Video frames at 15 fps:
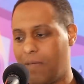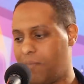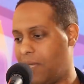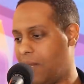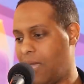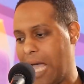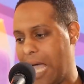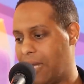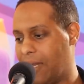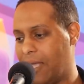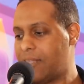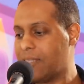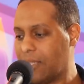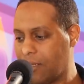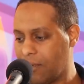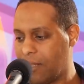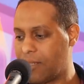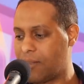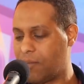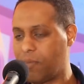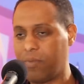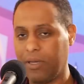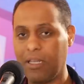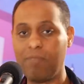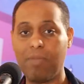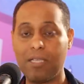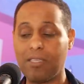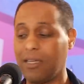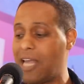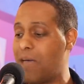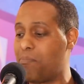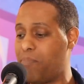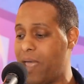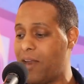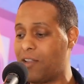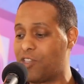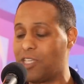I mean, believe me, it's a lot better.